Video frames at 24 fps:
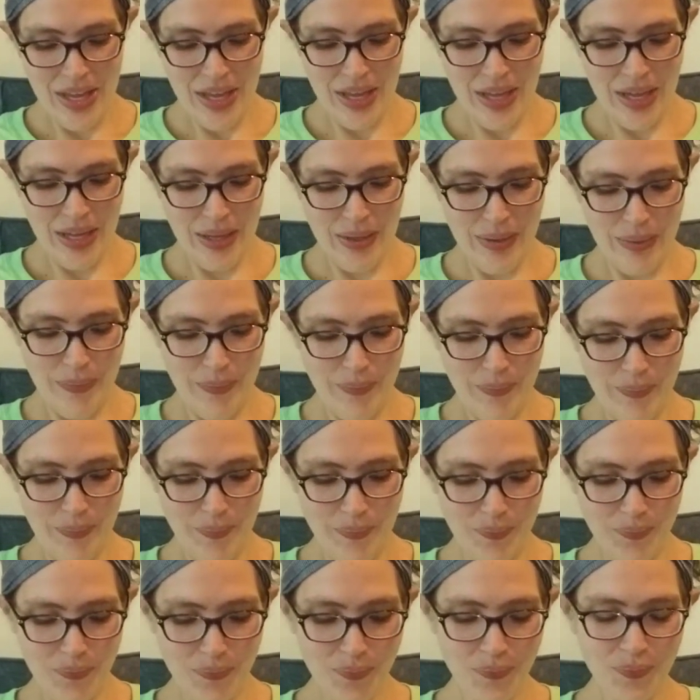
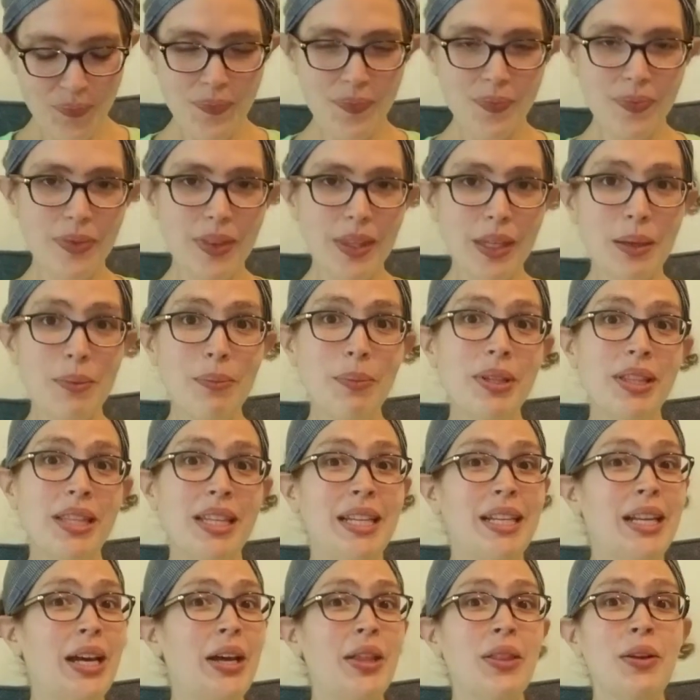But
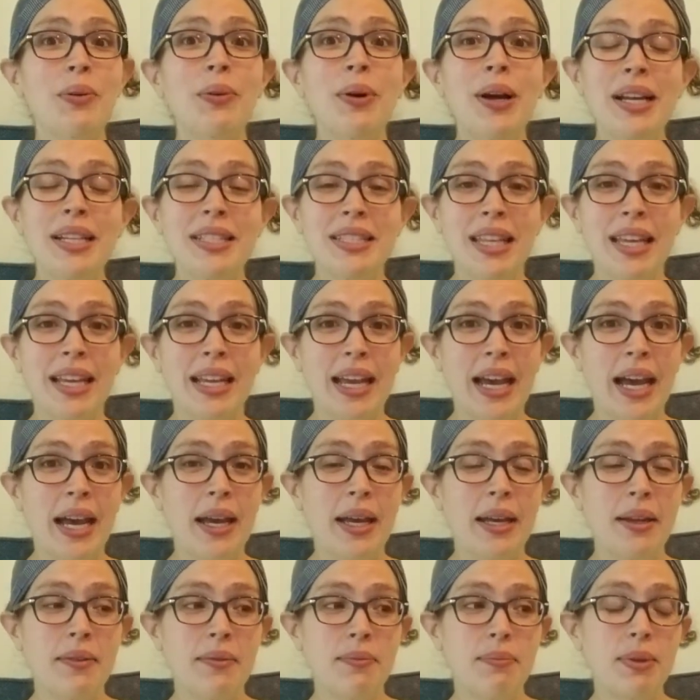then otherwise like
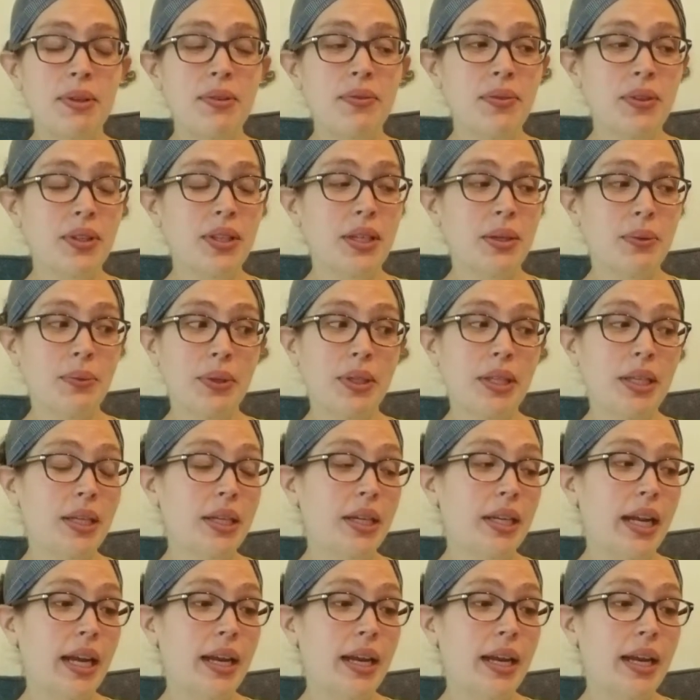I've been feeling really good.